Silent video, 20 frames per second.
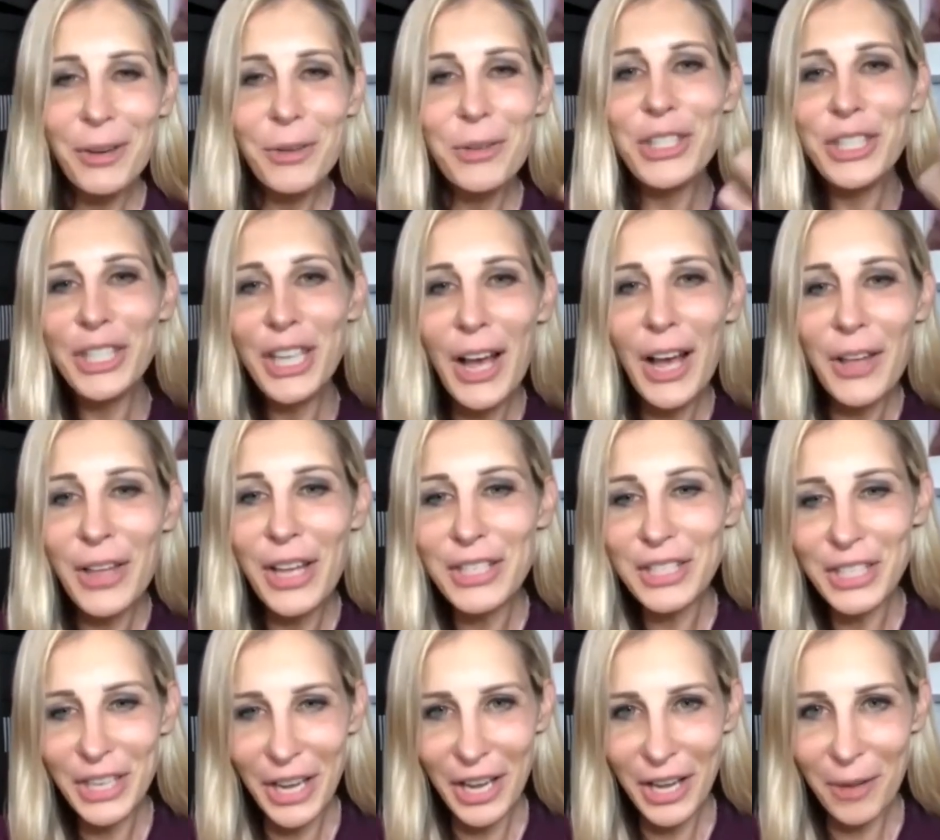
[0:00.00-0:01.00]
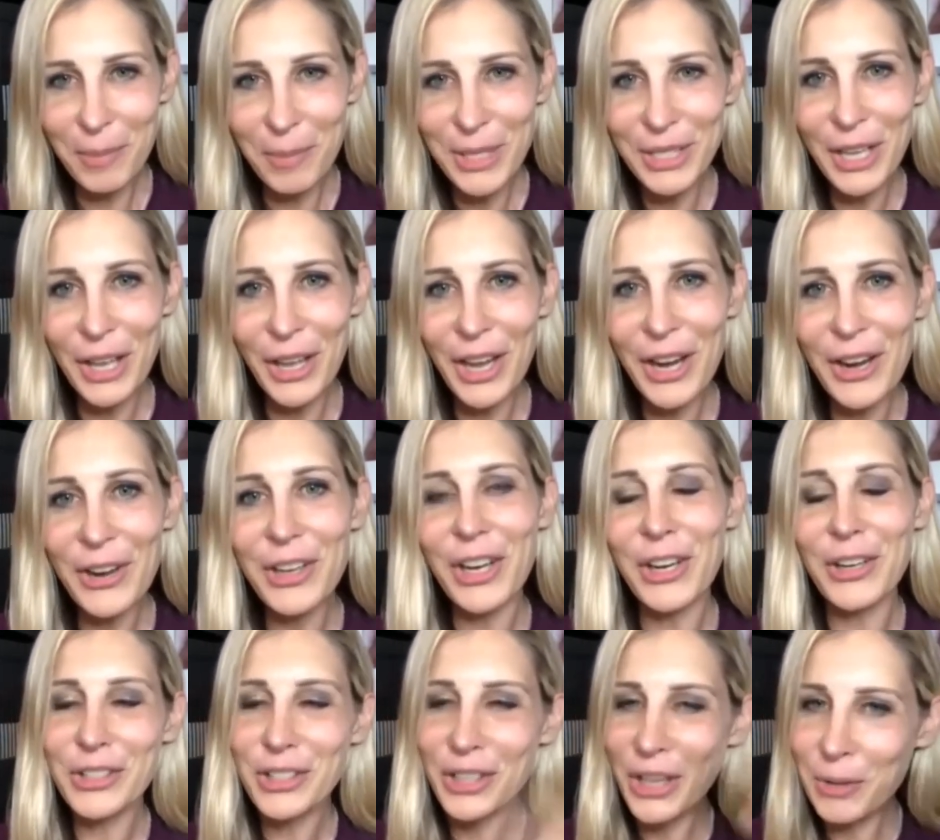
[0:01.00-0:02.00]
I don't see how that's going to help me sell hair
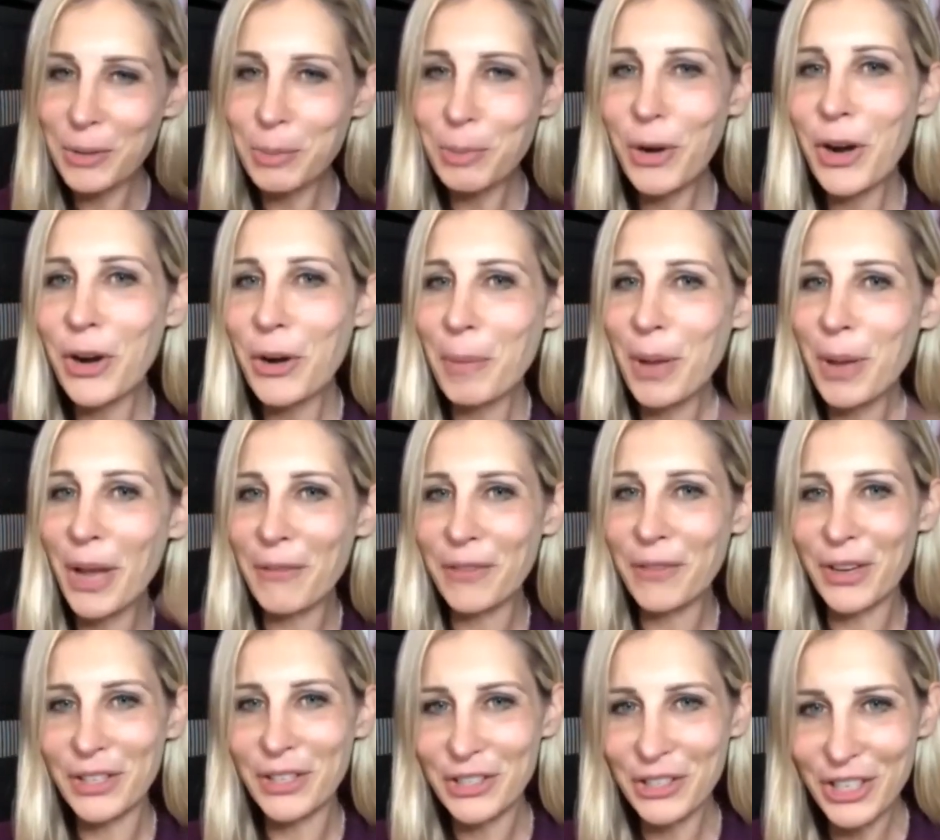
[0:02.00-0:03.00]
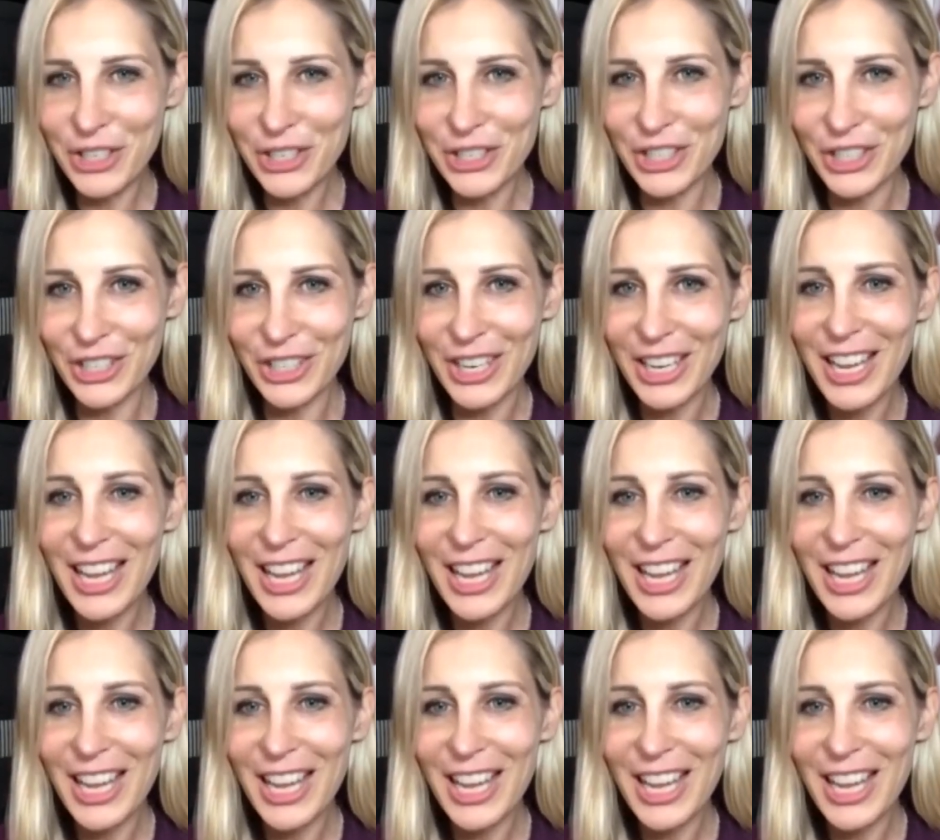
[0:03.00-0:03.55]
care. So that was part of my frustration.